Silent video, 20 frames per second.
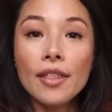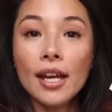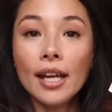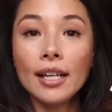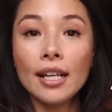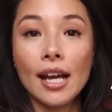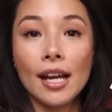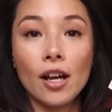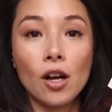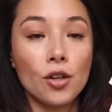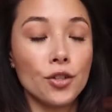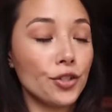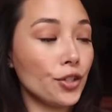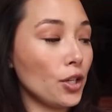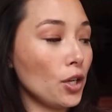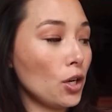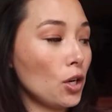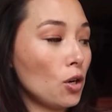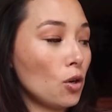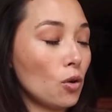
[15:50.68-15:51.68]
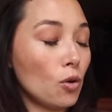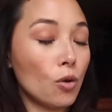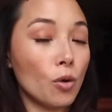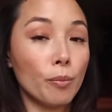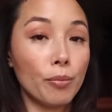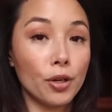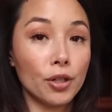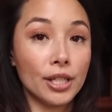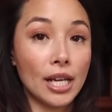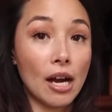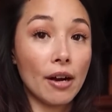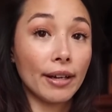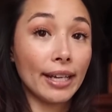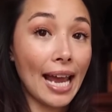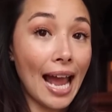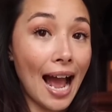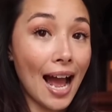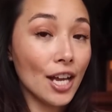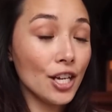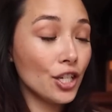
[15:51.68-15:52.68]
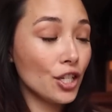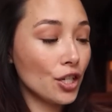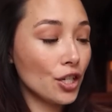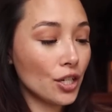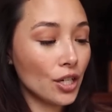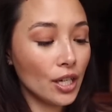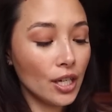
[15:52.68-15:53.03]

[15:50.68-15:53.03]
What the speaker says: And then I also pulled out cash.